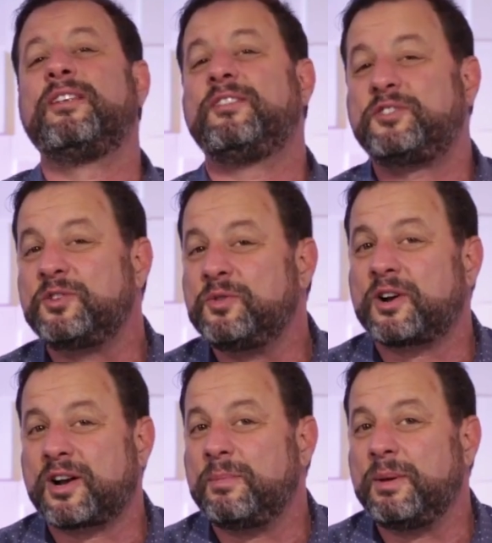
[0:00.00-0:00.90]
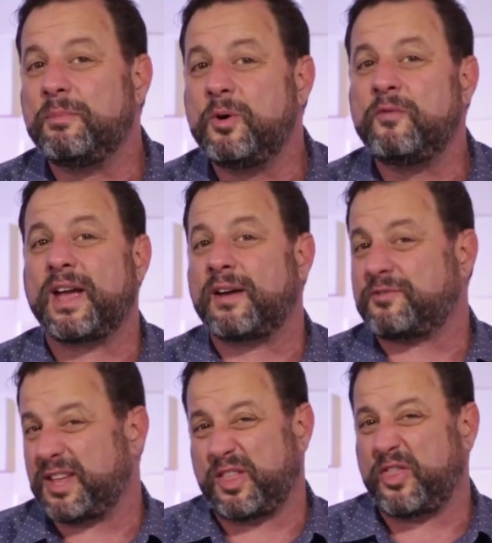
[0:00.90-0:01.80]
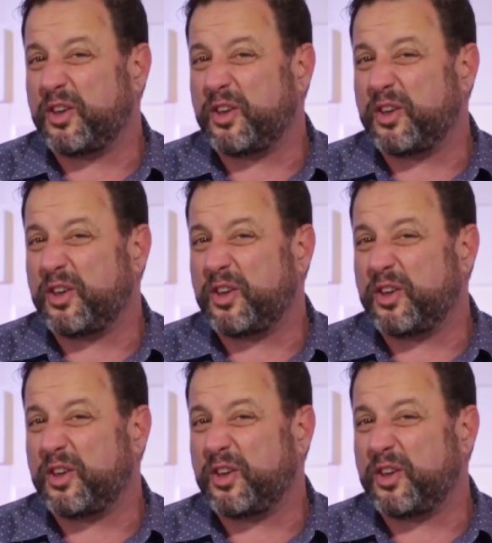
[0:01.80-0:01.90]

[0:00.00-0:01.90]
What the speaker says: and soon they're going to be moving after like